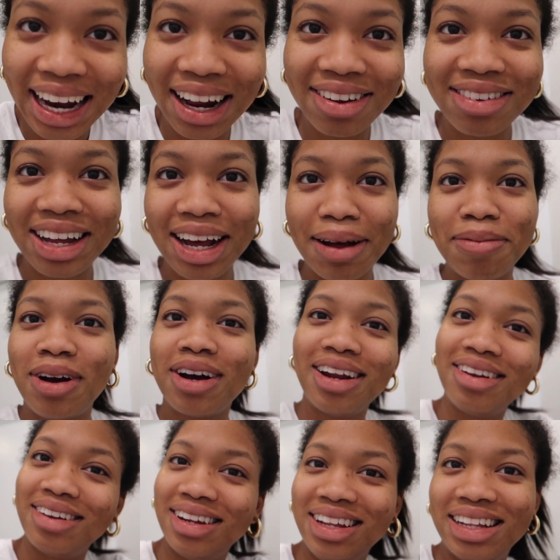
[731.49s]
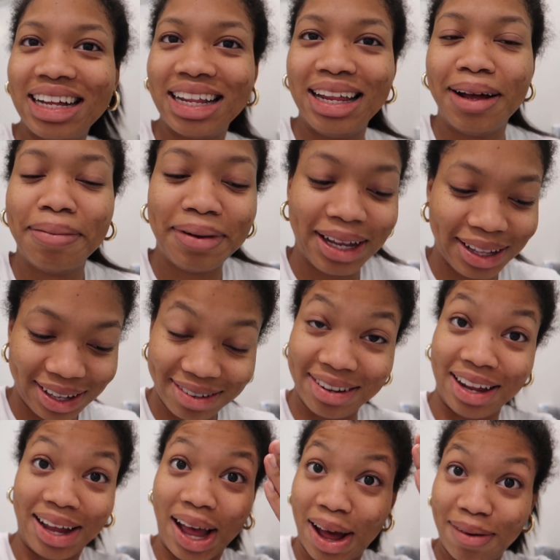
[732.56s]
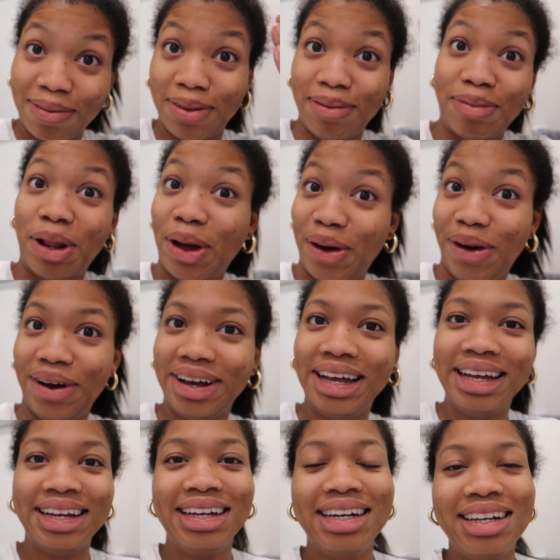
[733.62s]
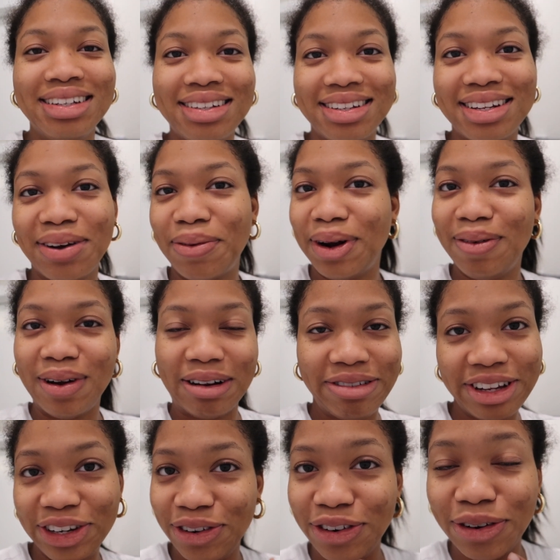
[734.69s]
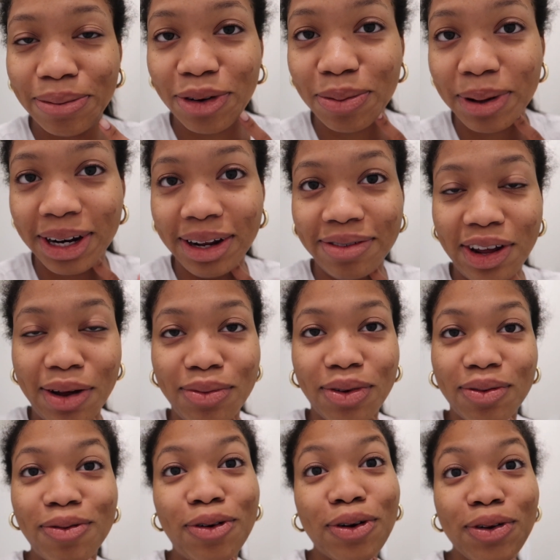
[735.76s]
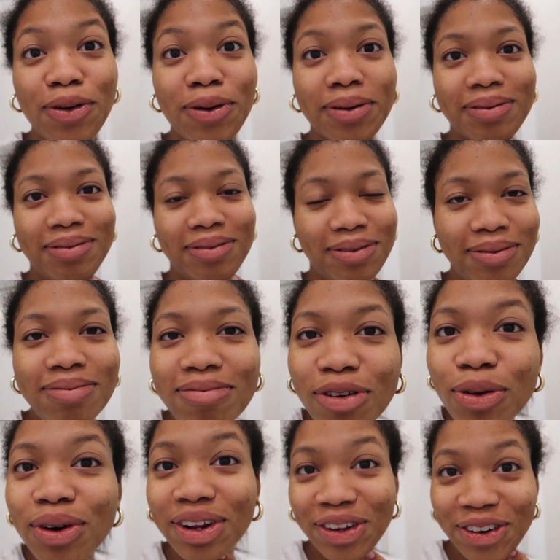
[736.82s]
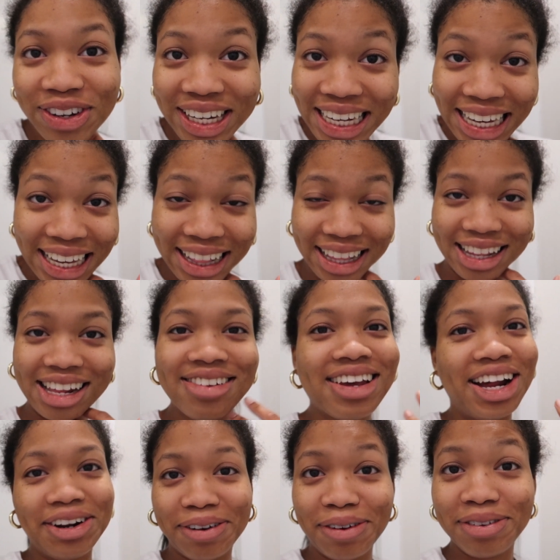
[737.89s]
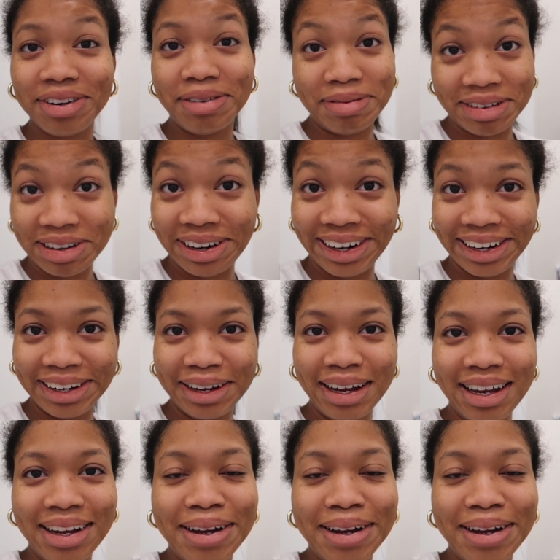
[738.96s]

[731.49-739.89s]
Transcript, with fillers: And I was like, I'm not gonna delete the clip. Like that's like half of the vlog. So I was like, whatever. I've seen YouTubers plenty of times with food in their food in their teeth, and that's kind of gross. So I'm sorry.